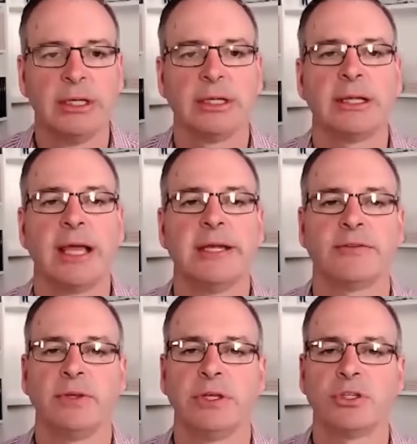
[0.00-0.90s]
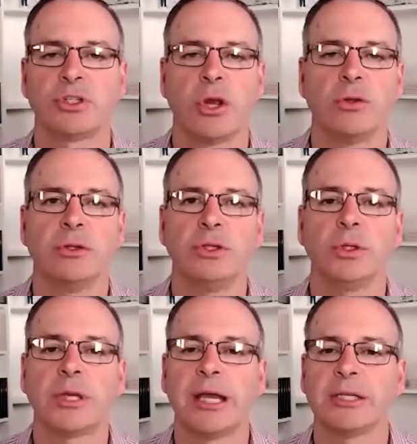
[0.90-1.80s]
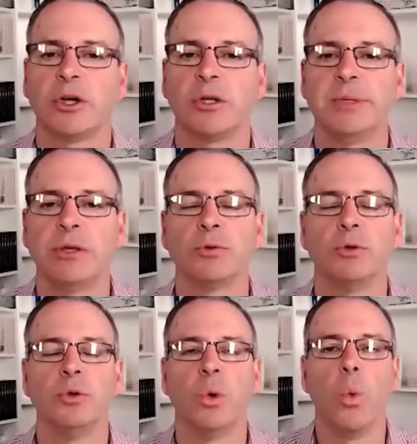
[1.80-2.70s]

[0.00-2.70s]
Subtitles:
The latest figures showed that the UK economy grew